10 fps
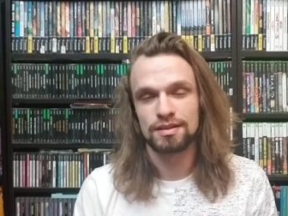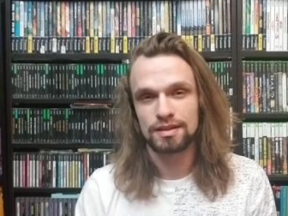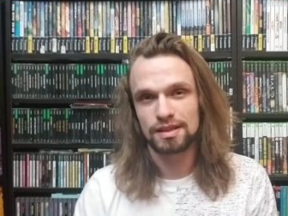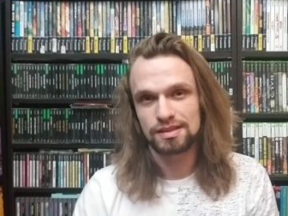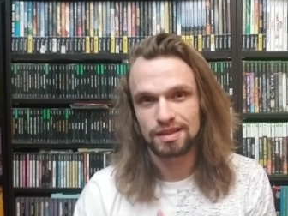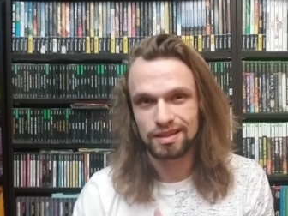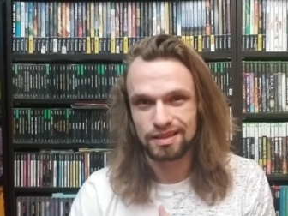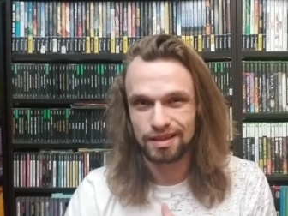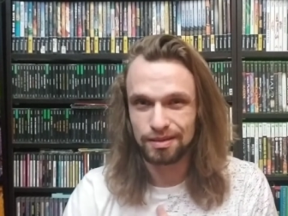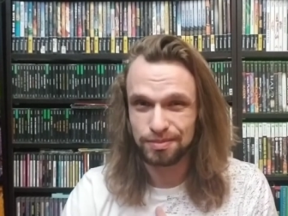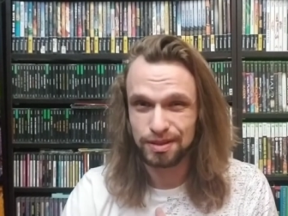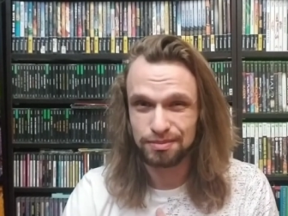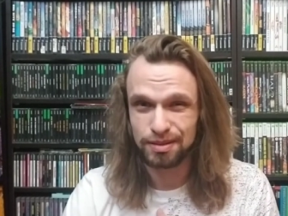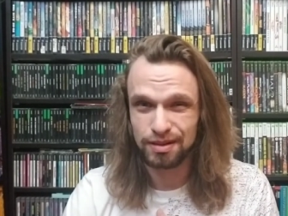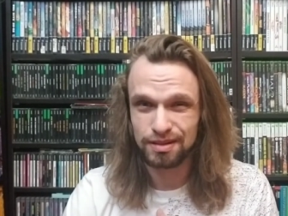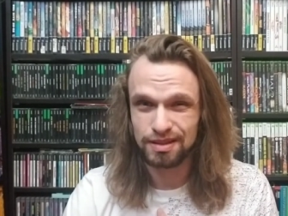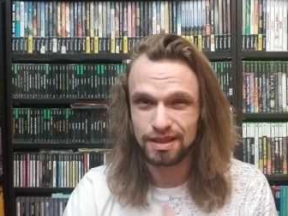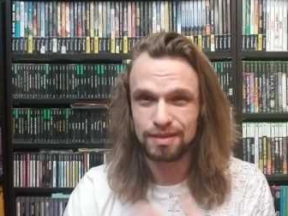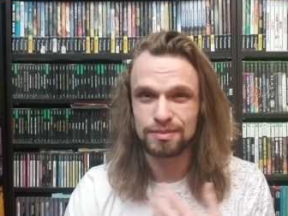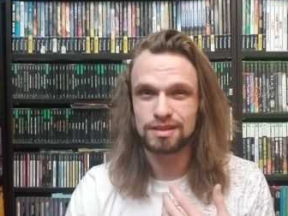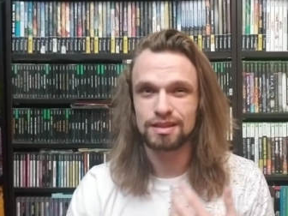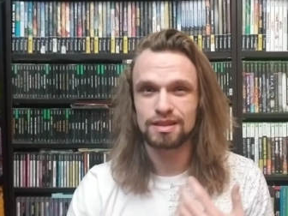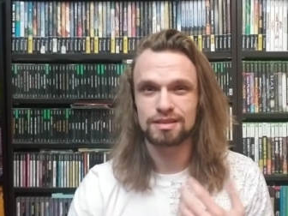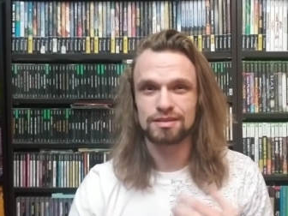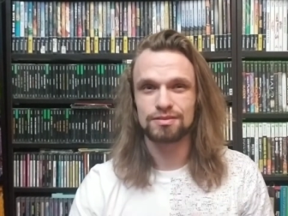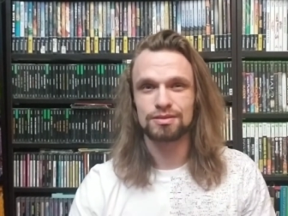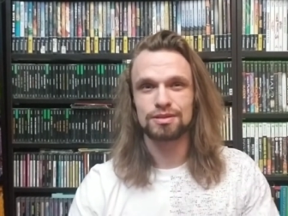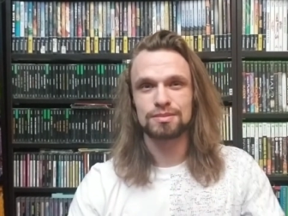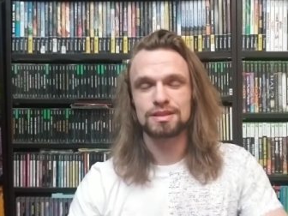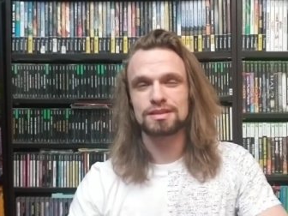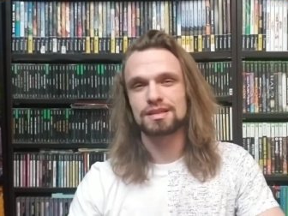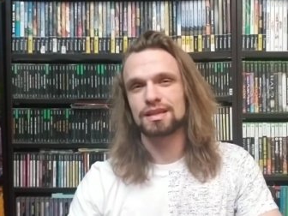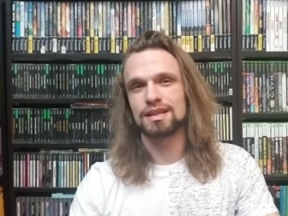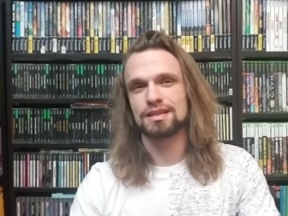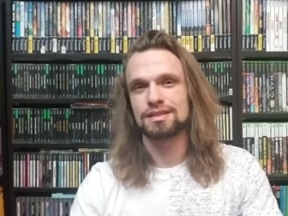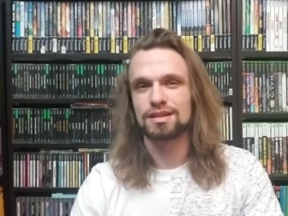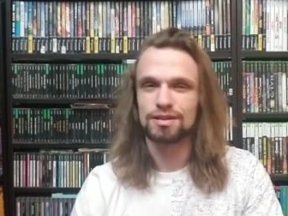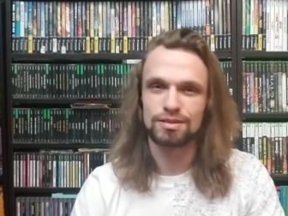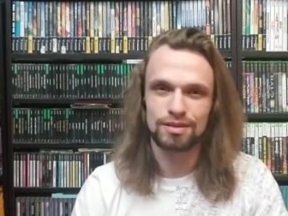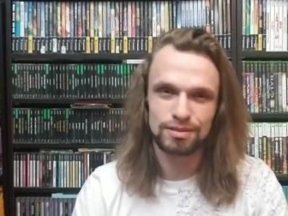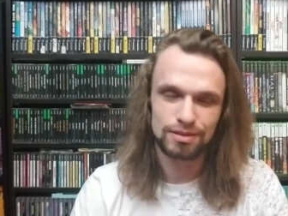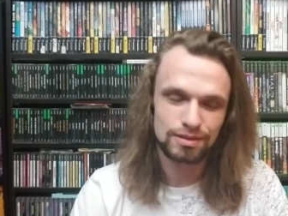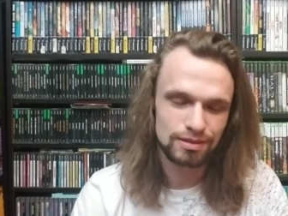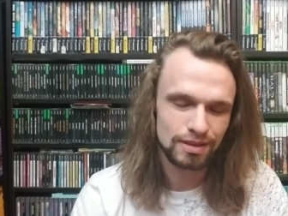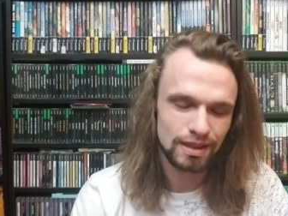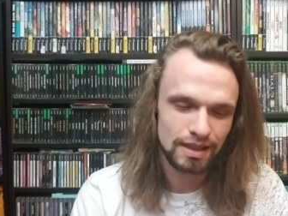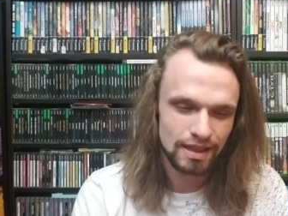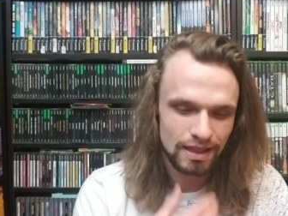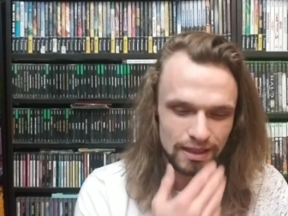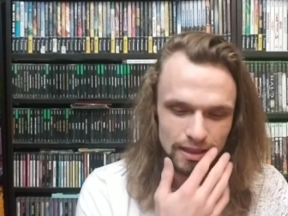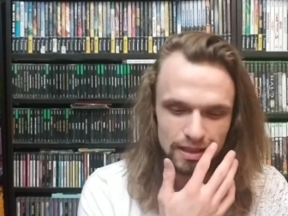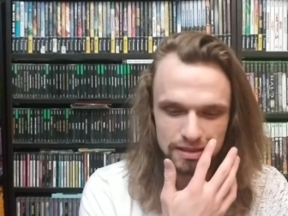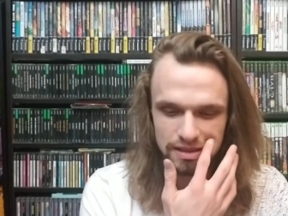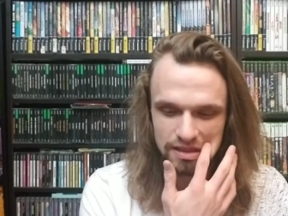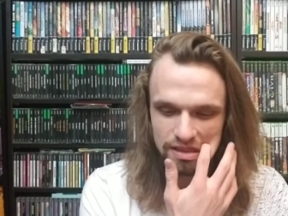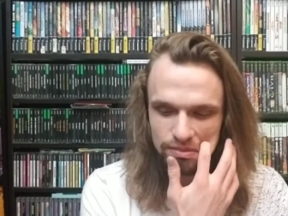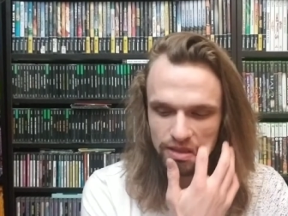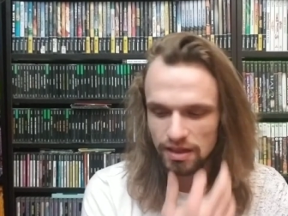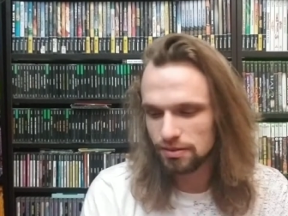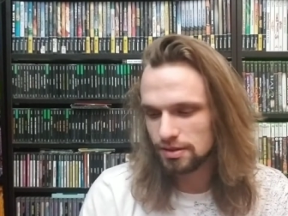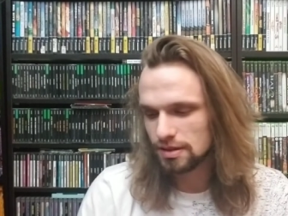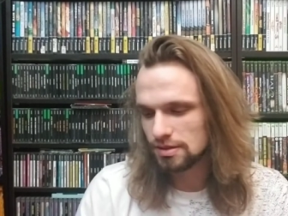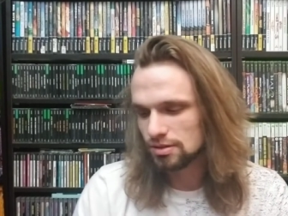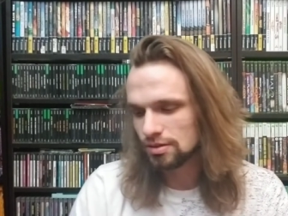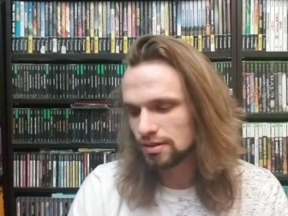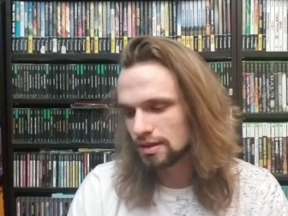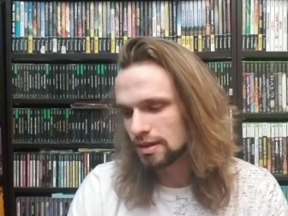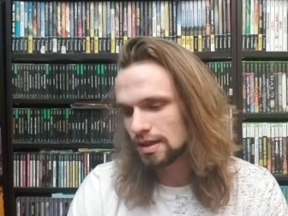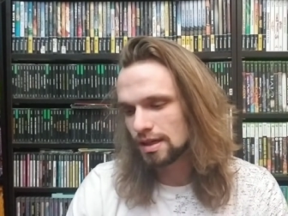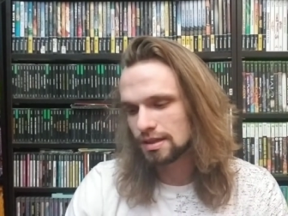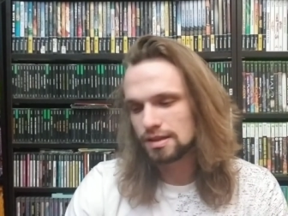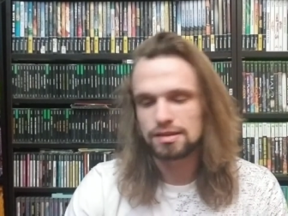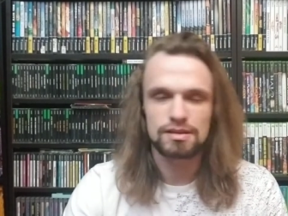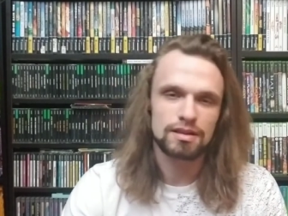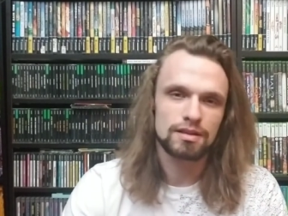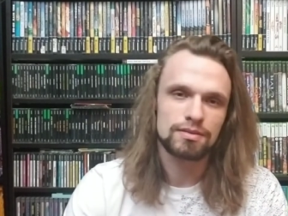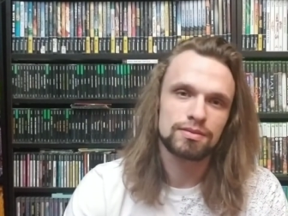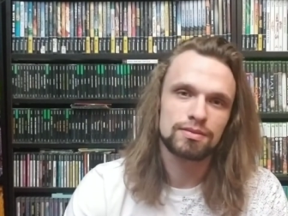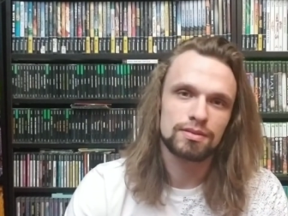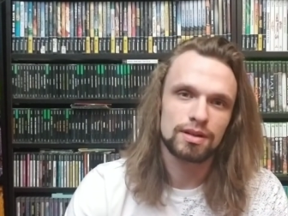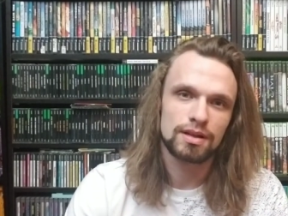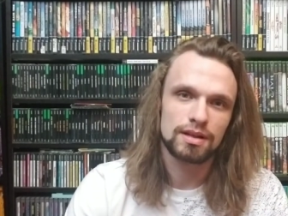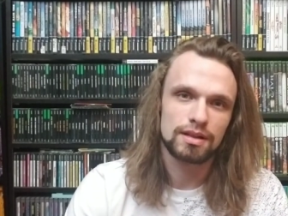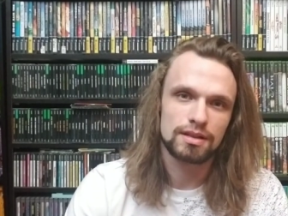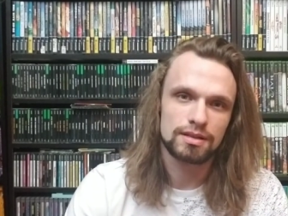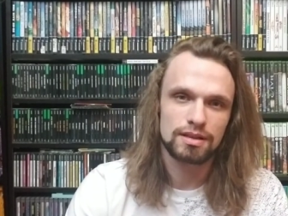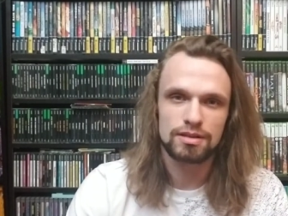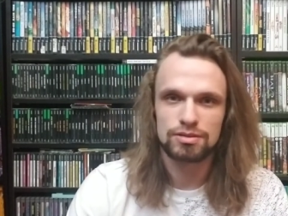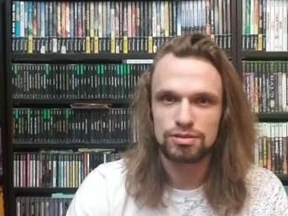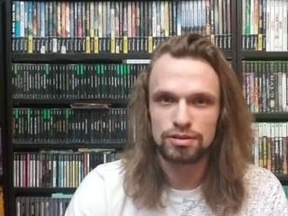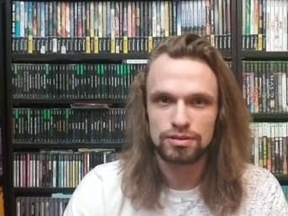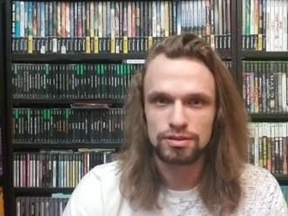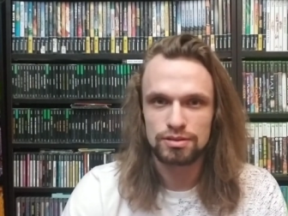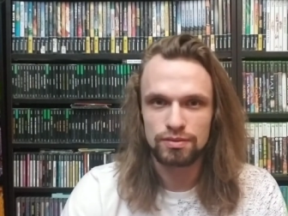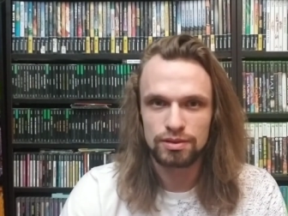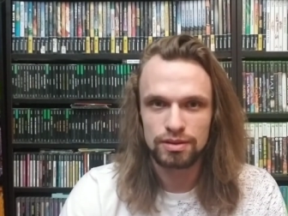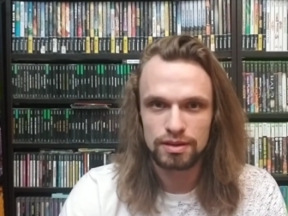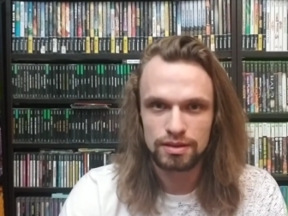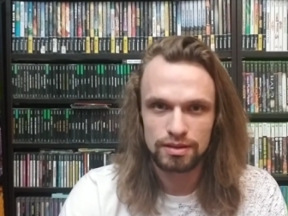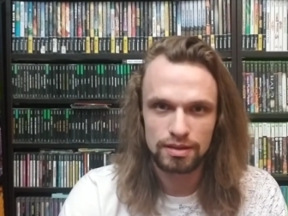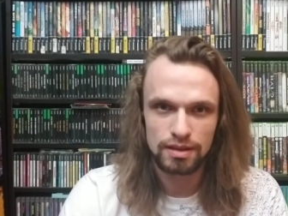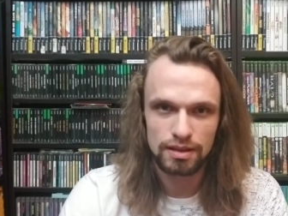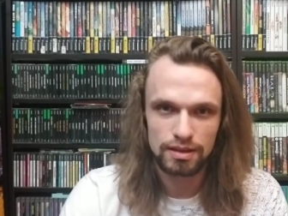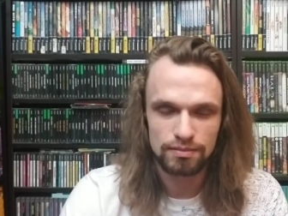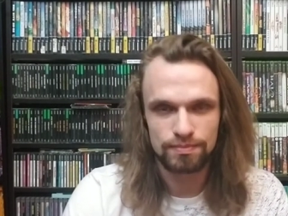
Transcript: that's like a big part of game collecting for me is I like to go through a system that I really enjoy and get stuff, uh, get controllers for it that